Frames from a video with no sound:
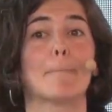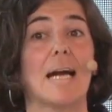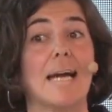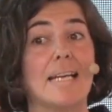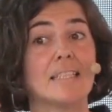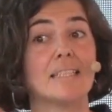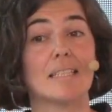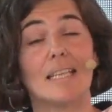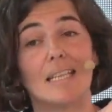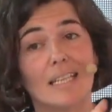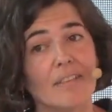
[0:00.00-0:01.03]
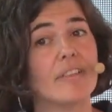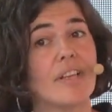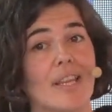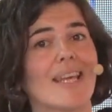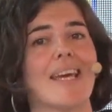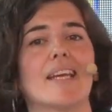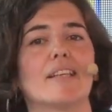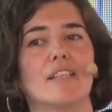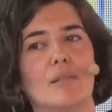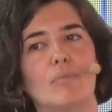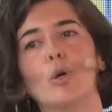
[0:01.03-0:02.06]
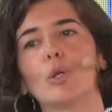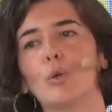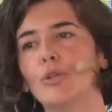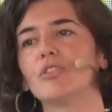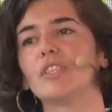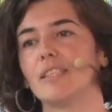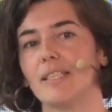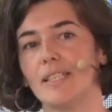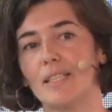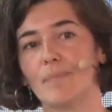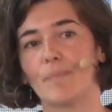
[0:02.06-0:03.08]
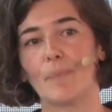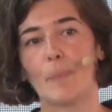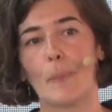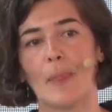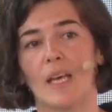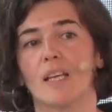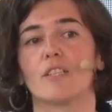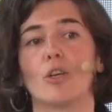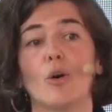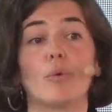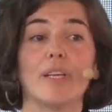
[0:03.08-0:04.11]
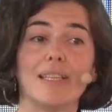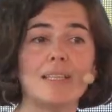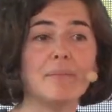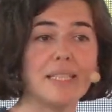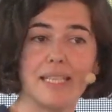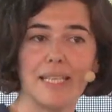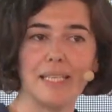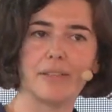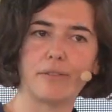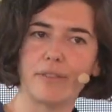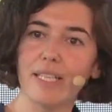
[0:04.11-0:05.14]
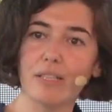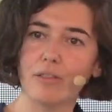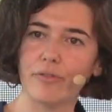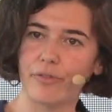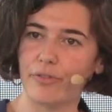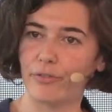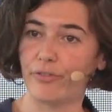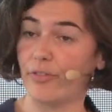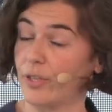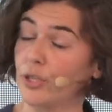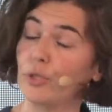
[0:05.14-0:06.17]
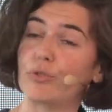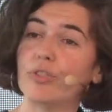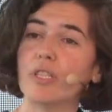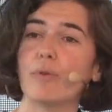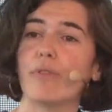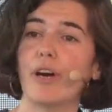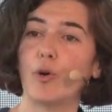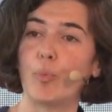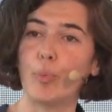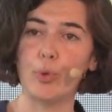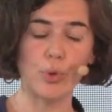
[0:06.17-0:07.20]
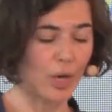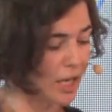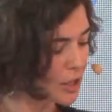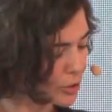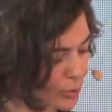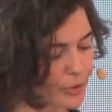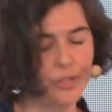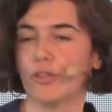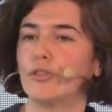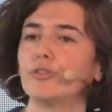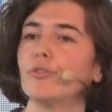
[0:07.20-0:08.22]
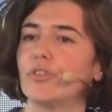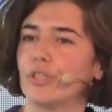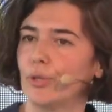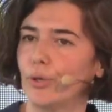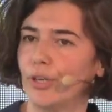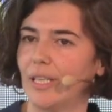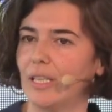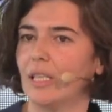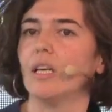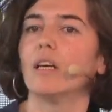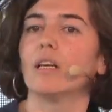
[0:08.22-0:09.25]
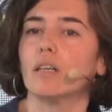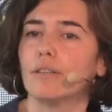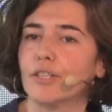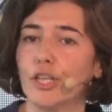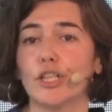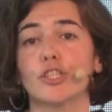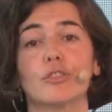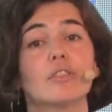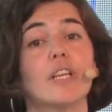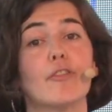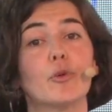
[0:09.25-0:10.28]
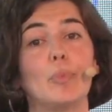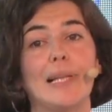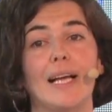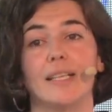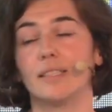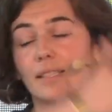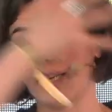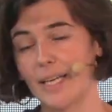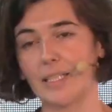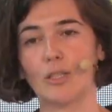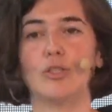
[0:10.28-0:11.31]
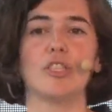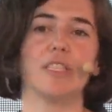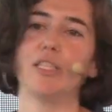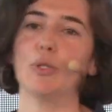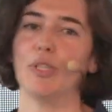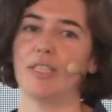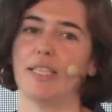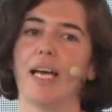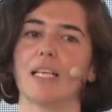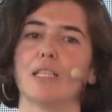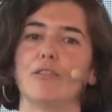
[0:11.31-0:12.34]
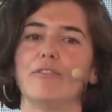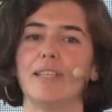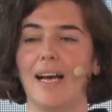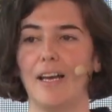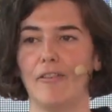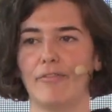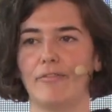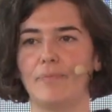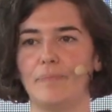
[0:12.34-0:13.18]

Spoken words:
and even then in small quantities. So we eliminate the rest of the nutrients with our poo to return to the soil, nurture another plant, and continue the cycle of life.